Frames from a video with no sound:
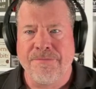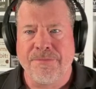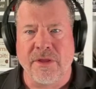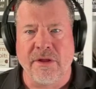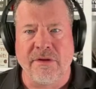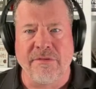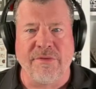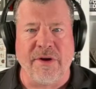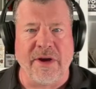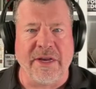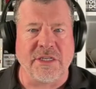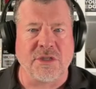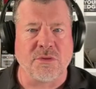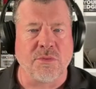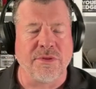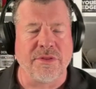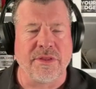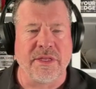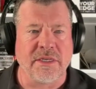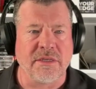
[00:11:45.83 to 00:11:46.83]
and advice
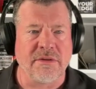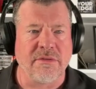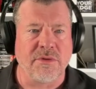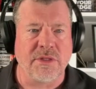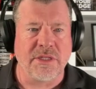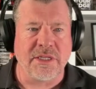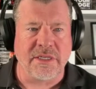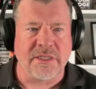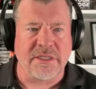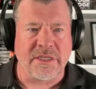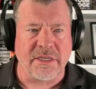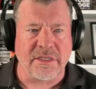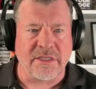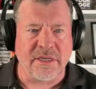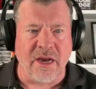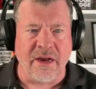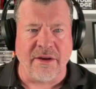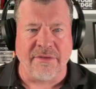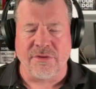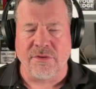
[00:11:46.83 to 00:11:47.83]
when things get
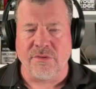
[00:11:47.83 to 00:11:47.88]
tough.